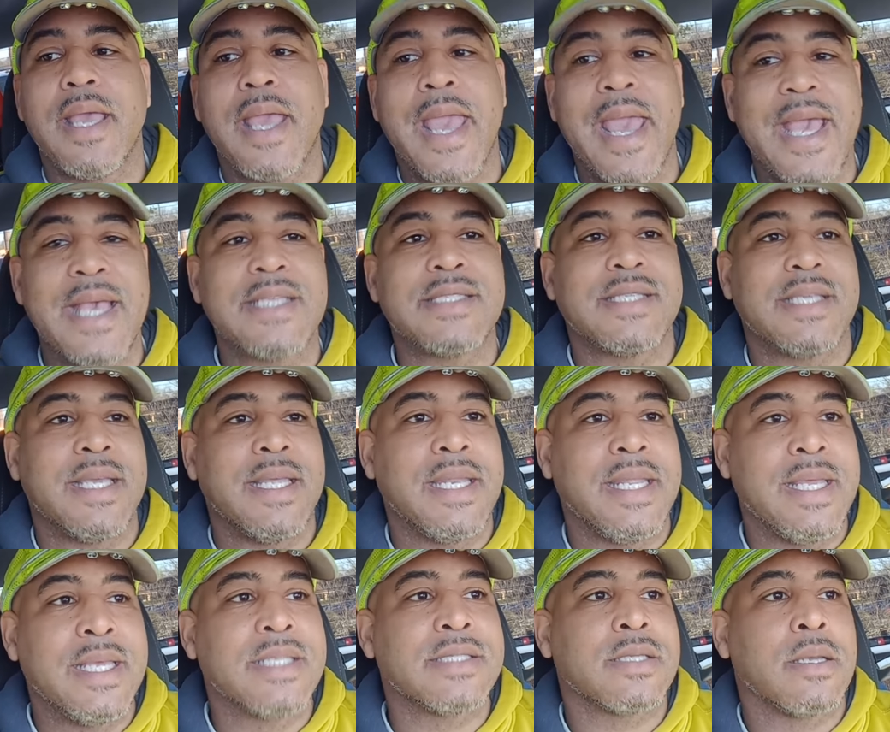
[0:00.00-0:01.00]
as it
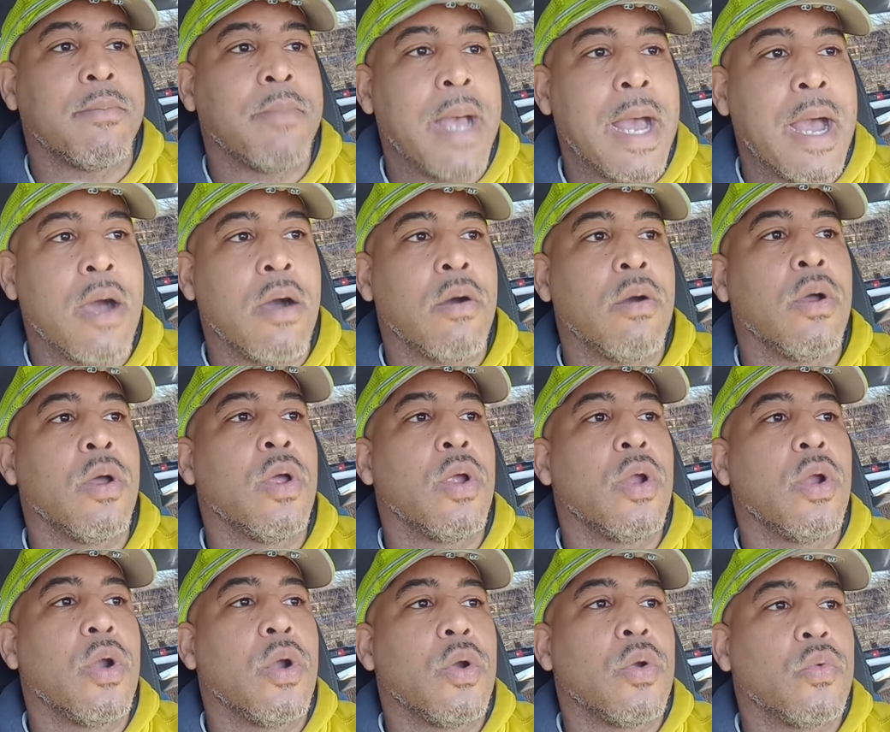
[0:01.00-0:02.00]
is about
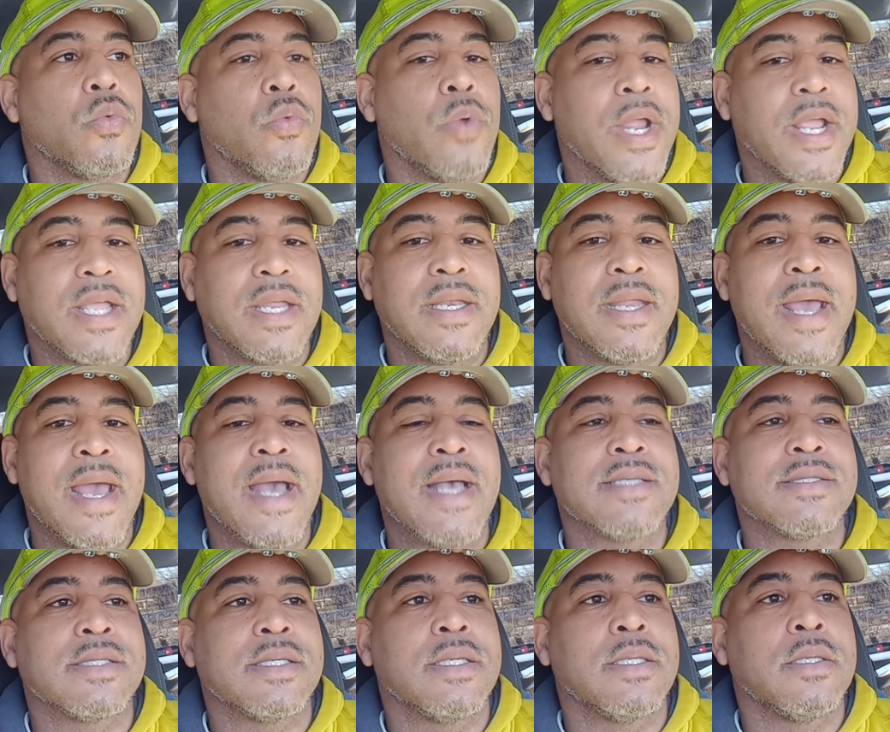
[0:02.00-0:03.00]

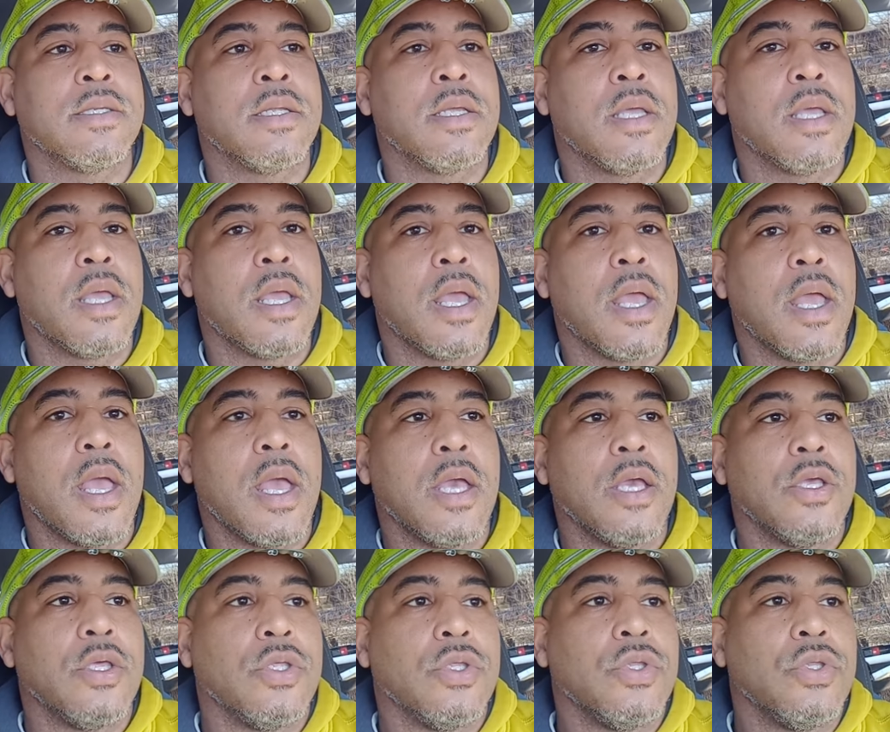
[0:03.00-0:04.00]
recognizing
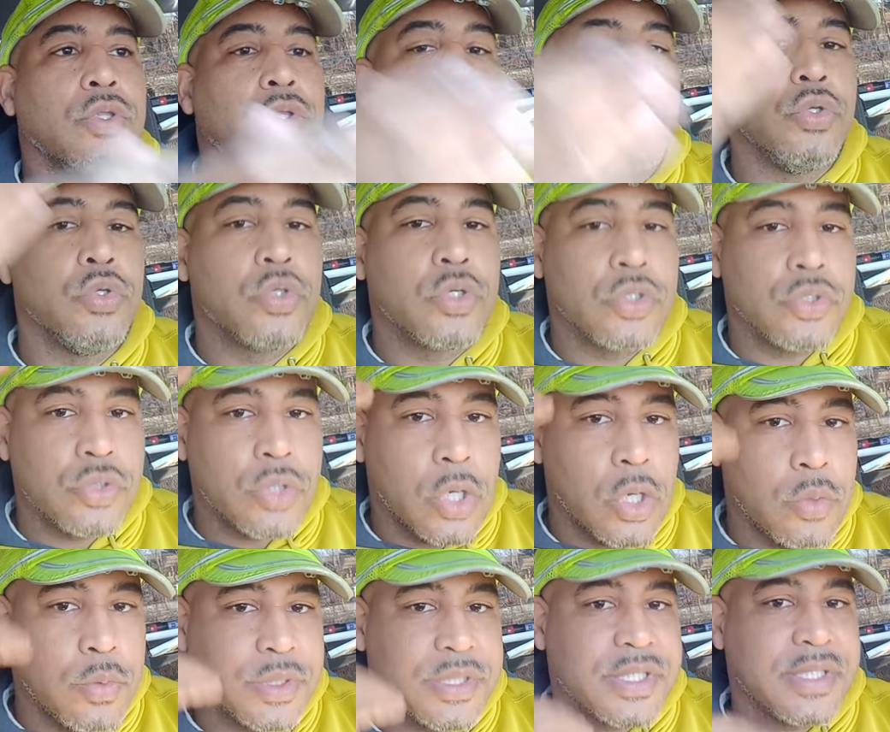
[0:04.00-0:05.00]
you
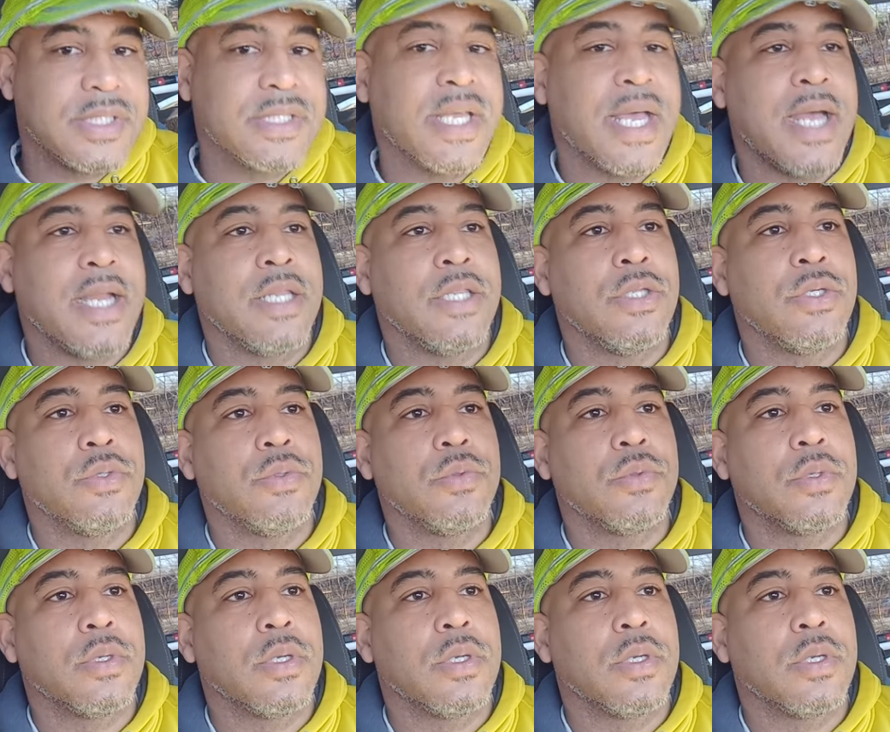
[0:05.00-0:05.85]
control what's inside of you.